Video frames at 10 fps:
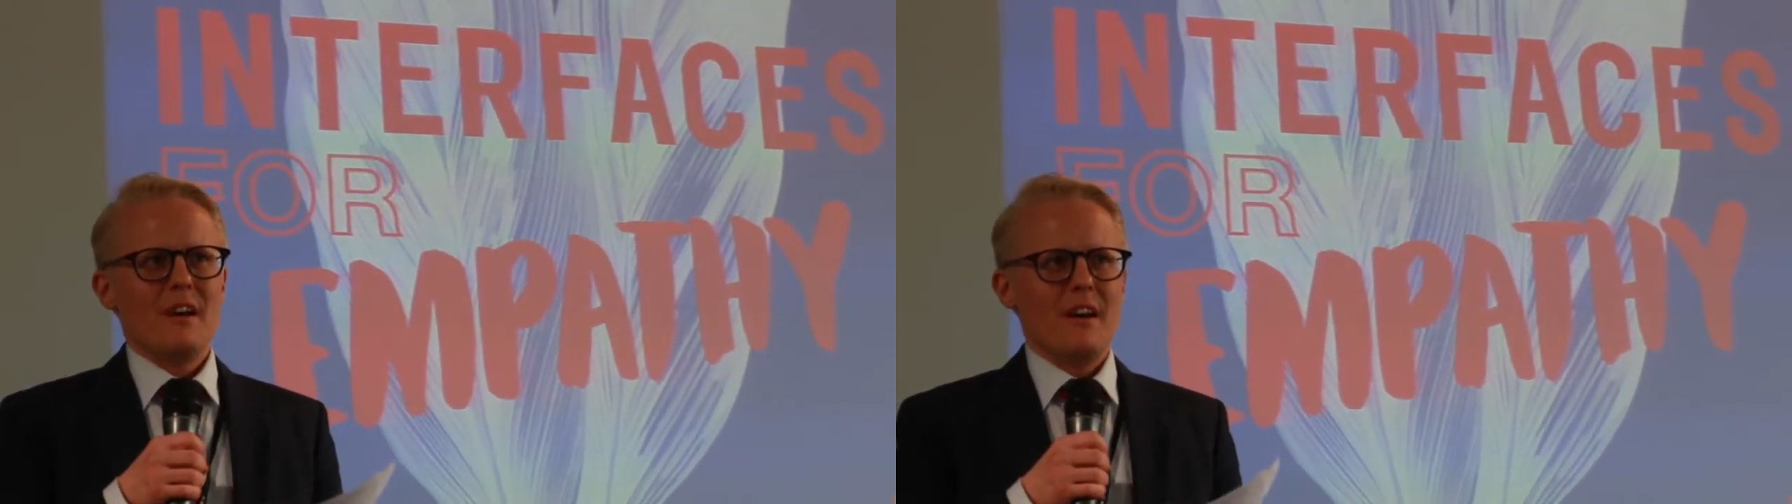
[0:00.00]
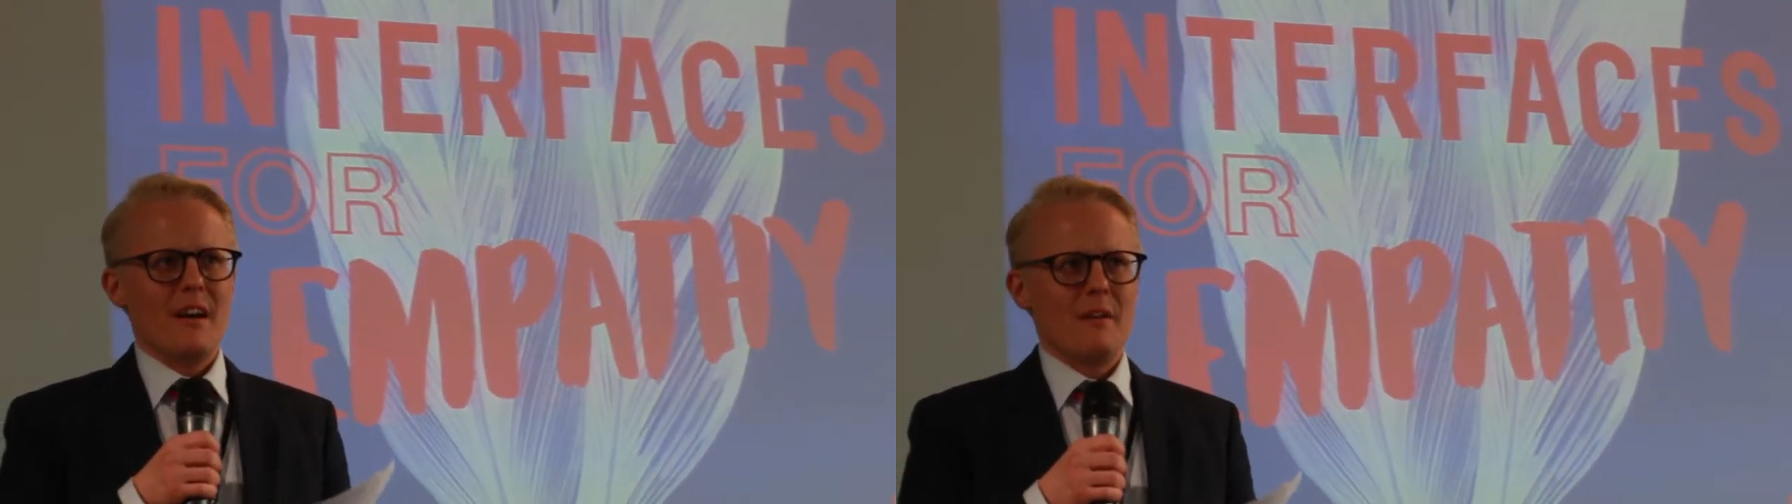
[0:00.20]

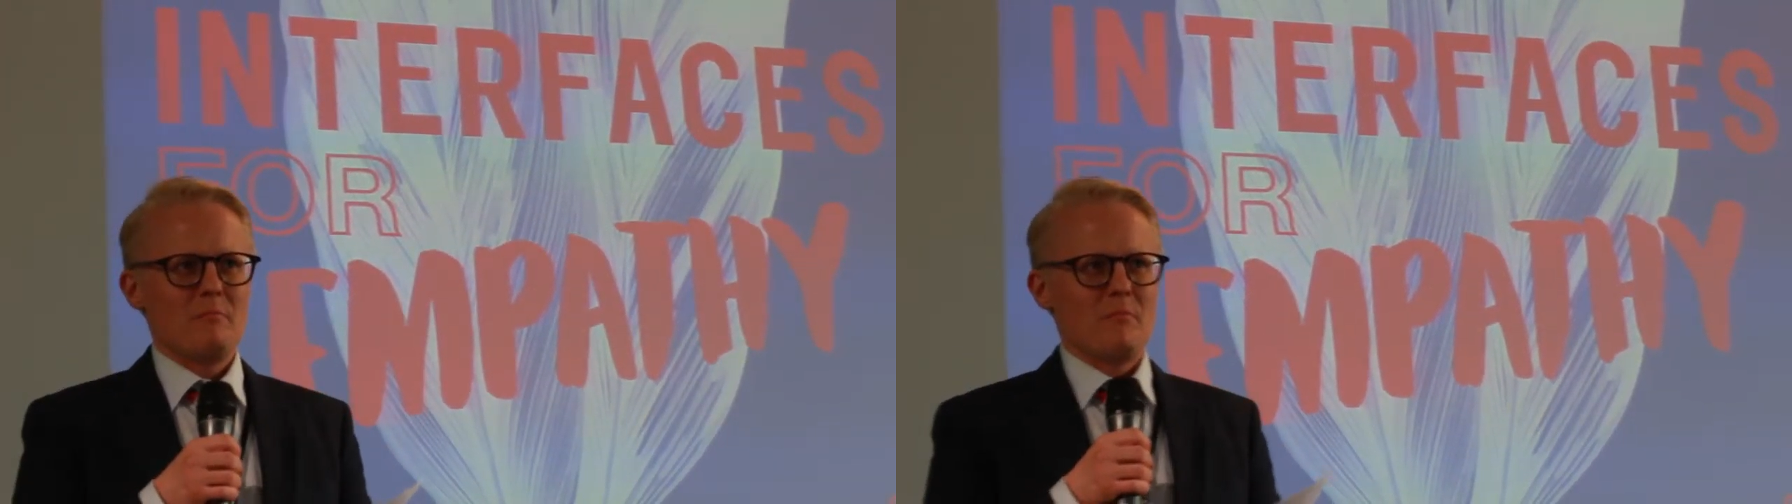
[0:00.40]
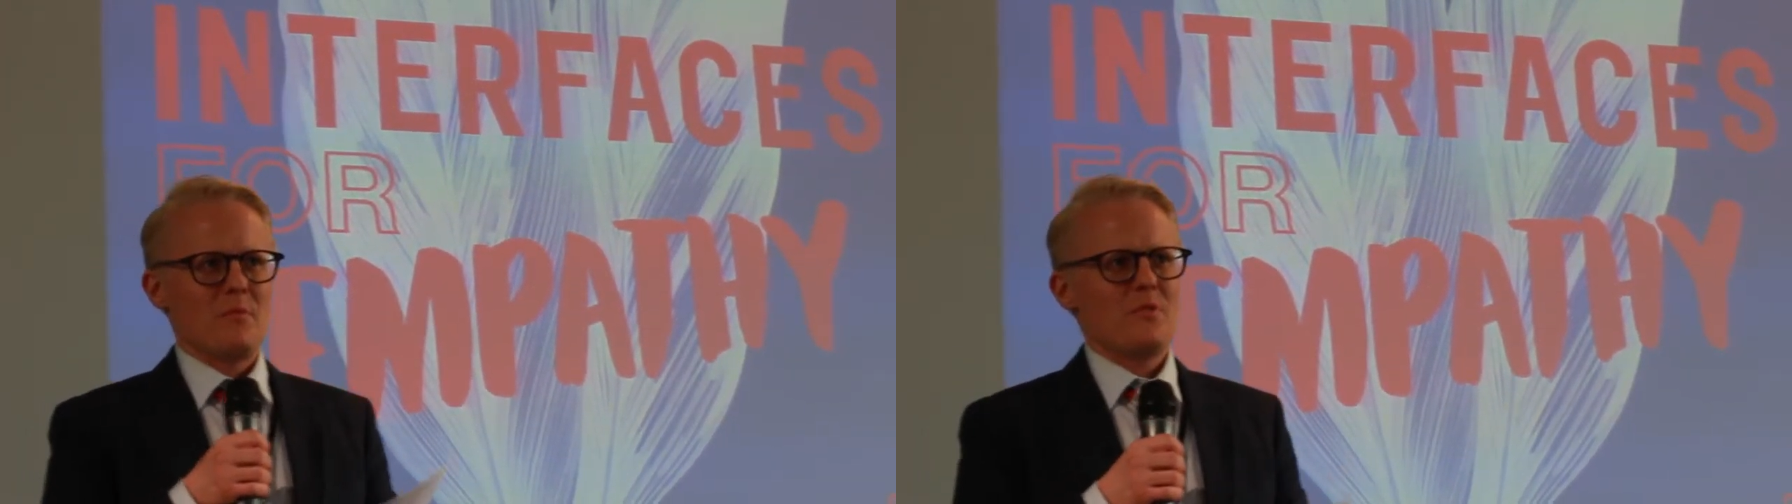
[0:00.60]

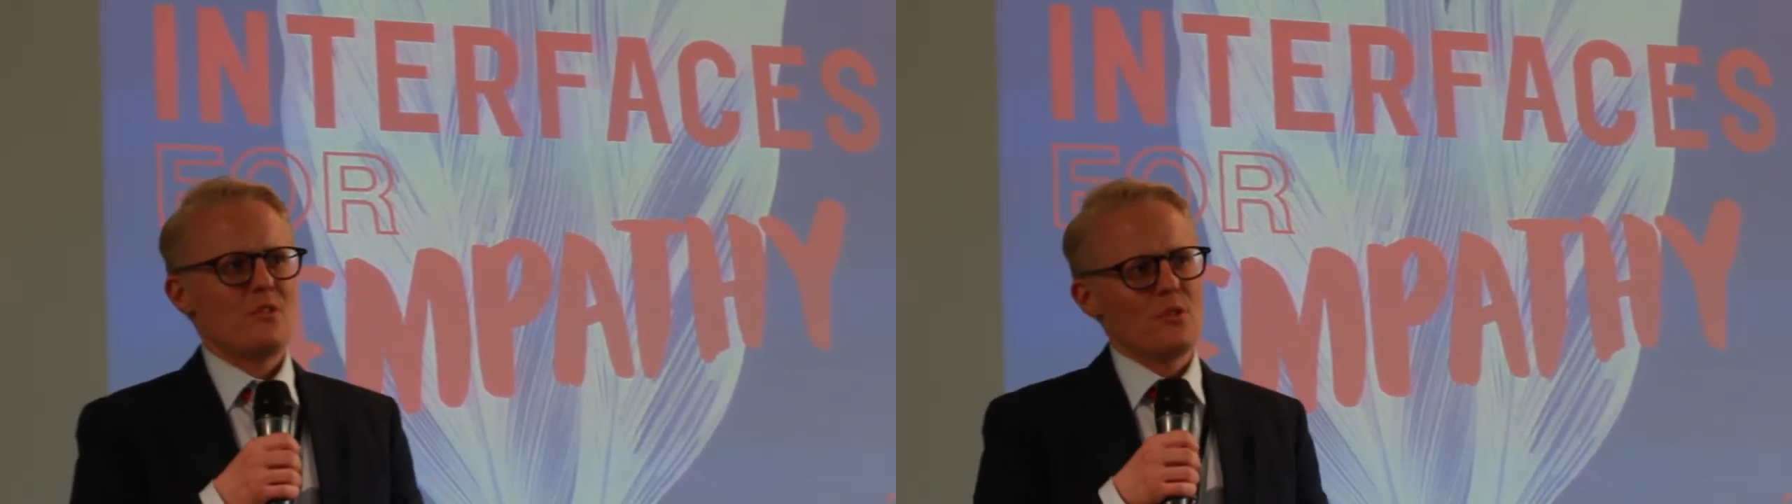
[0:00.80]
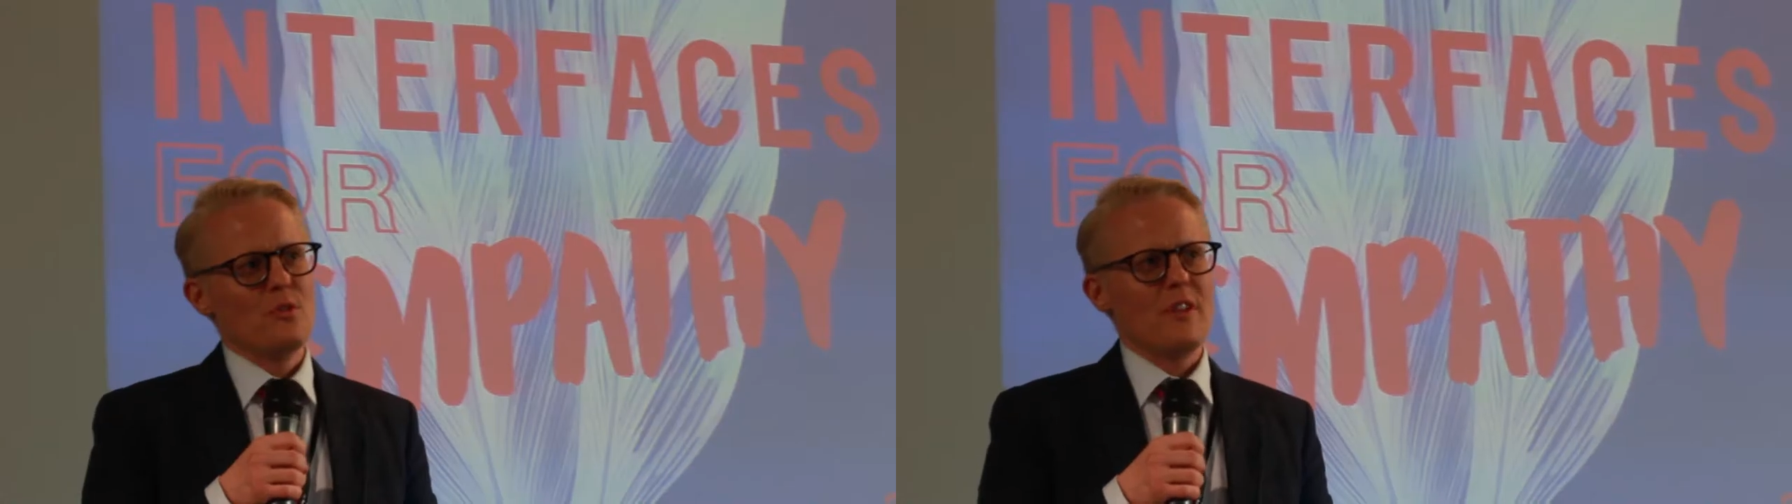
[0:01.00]
um,
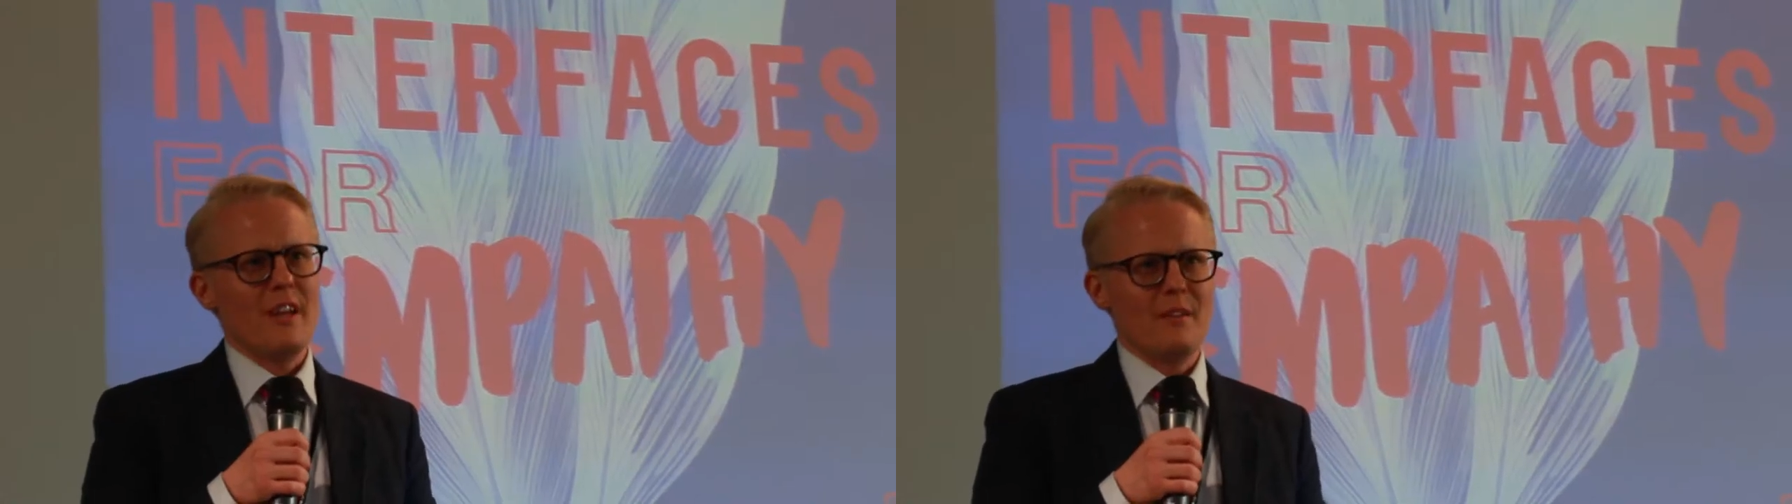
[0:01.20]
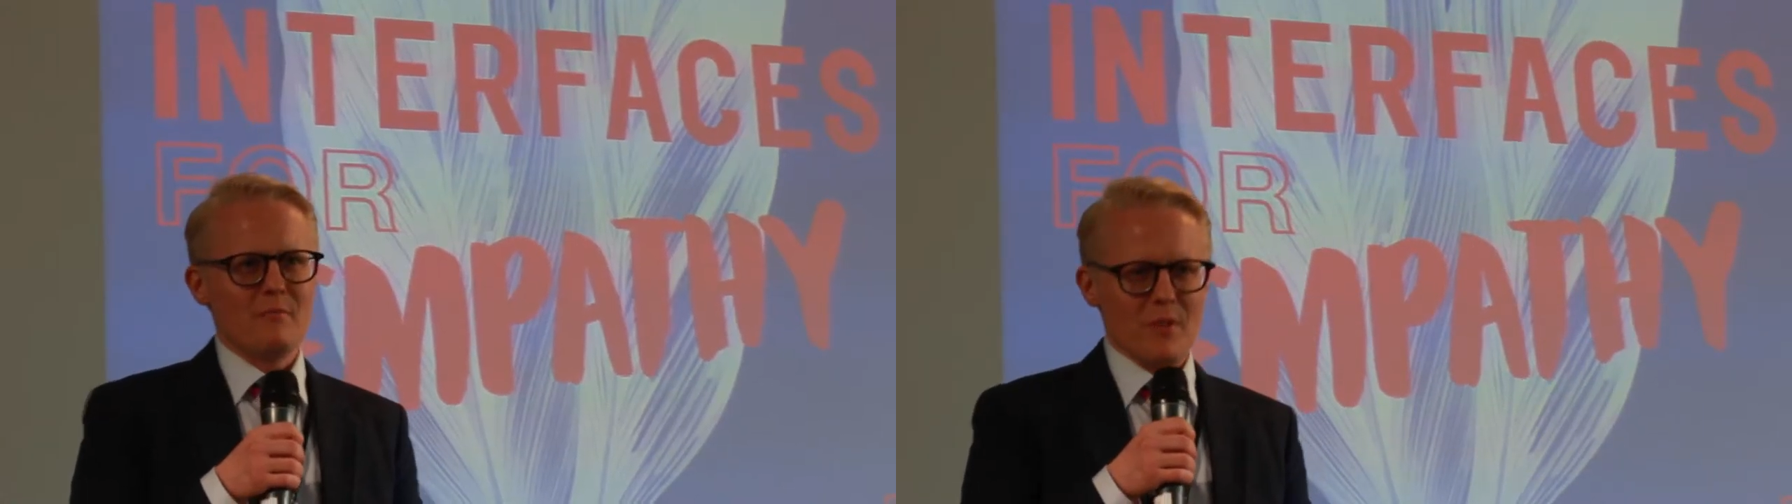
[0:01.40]
to
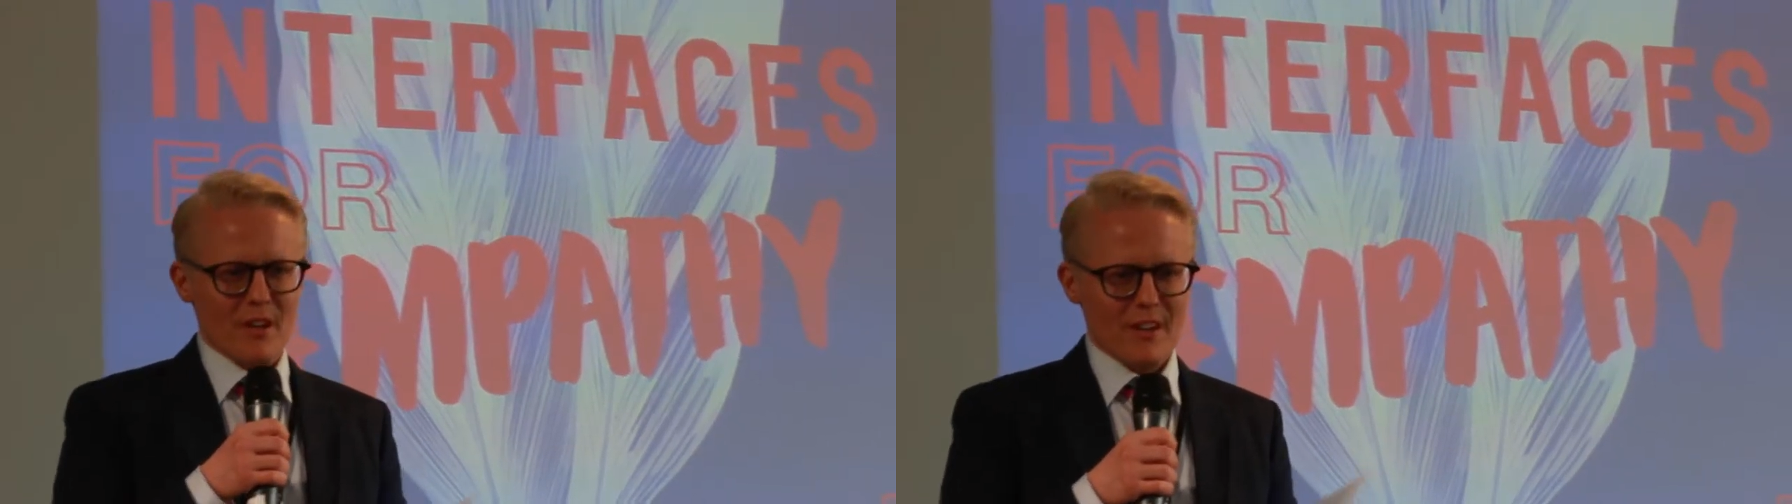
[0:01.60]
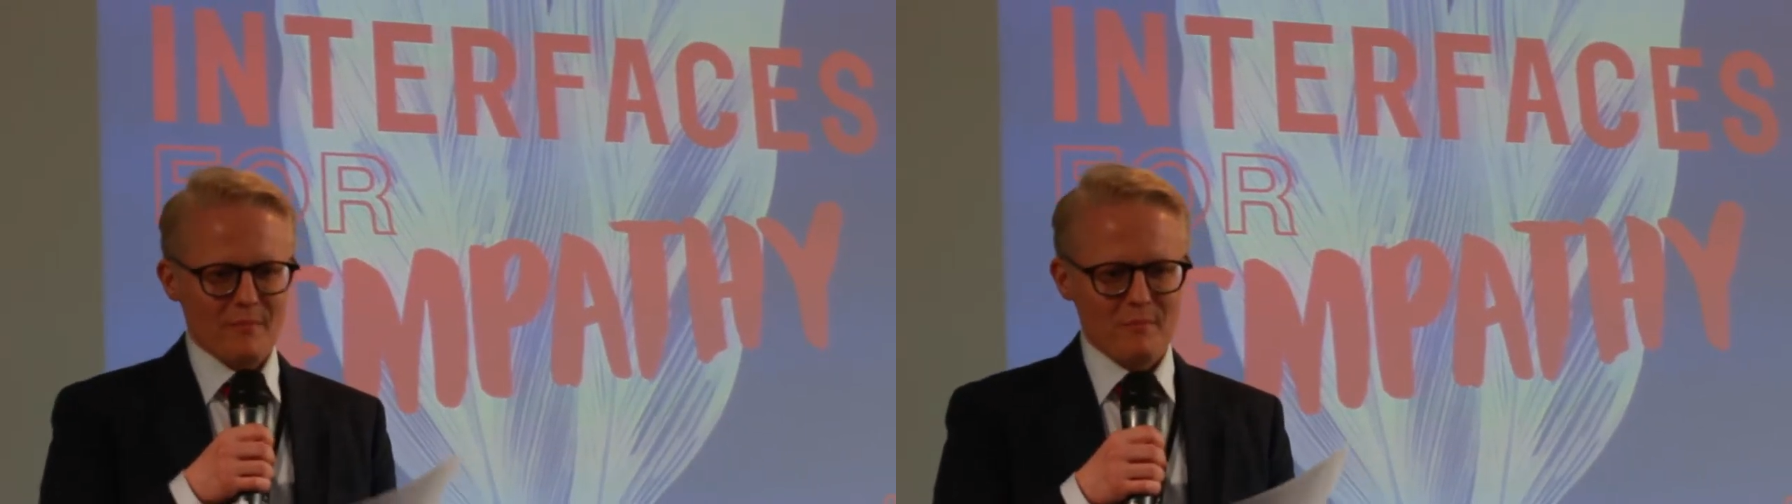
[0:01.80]
say
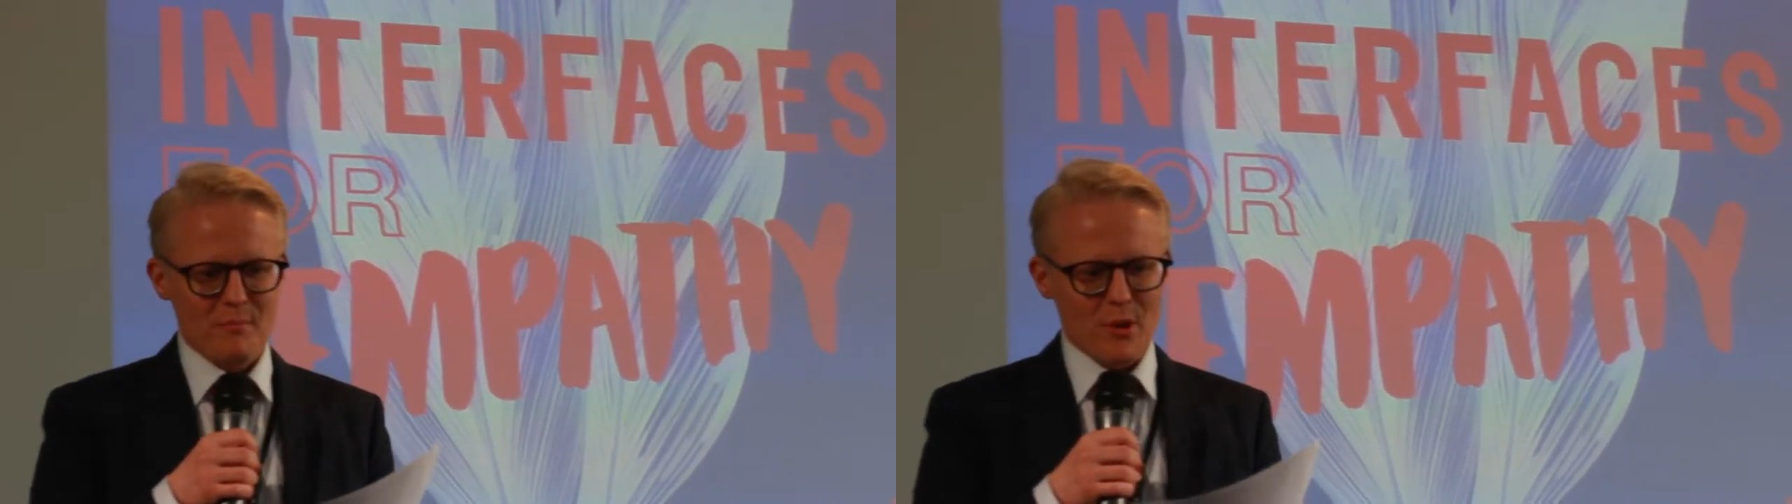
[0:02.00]
um,